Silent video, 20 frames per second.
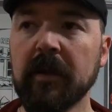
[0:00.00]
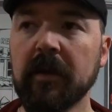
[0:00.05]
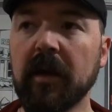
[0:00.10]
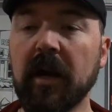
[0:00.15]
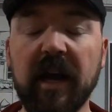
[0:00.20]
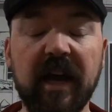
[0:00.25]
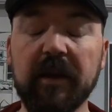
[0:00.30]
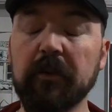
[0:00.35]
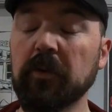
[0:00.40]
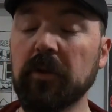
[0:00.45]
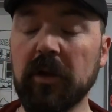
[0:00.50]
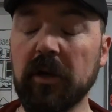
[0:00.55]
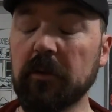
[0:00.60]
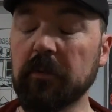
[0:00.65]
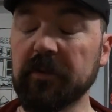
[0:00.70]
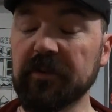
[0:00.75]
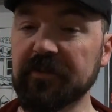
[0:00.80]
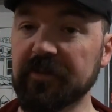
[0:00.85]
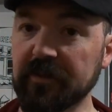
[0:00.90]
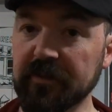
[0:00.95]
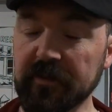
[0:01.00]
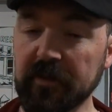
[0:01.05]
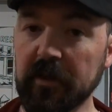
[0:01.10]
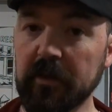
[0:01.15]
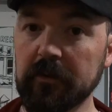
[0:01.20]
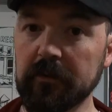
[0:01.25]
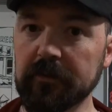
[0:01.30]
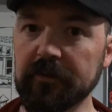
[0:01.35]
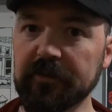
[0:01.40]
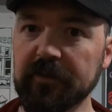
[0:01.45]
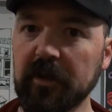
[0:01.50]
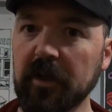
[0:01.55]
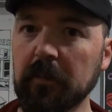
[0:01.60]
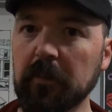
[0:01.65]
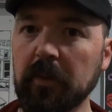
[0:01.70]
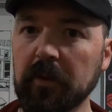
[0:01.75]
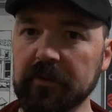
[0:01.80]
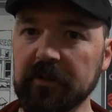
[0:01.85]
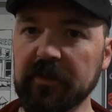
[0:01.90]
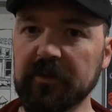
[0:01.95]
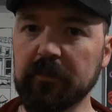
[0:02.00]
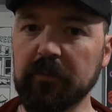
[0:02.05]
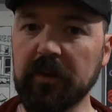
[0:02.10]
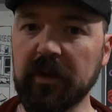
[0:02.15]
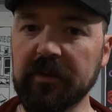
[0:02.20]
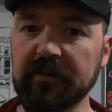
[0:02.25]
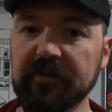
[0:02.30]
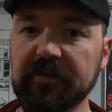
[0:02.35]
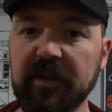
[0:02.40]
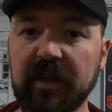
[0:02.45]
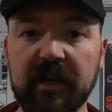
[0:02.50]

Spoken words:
I will always disclose a book that's pressed.